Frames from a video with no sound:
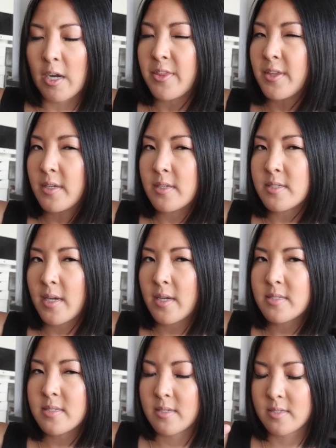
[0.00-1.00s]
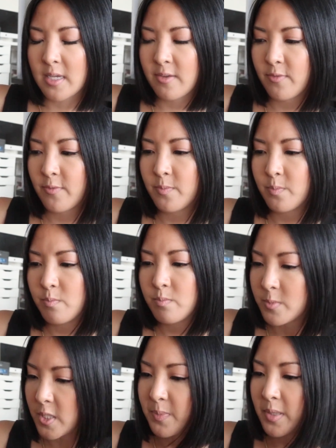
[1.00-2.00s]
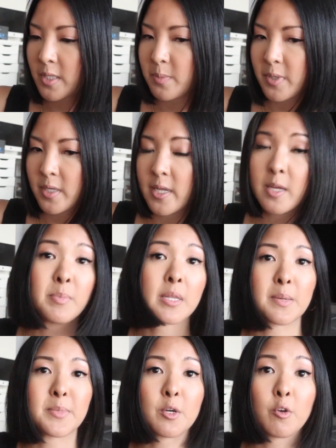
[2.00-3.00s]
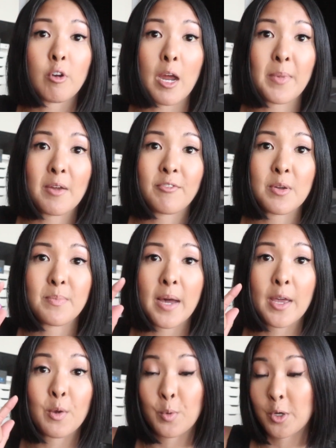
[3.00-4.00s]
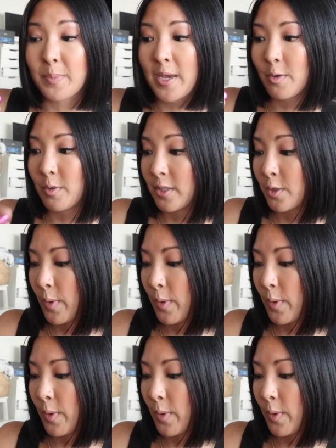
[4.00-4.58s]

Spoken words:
I think it does because I typically put it in, but let me go grab that from my work bag really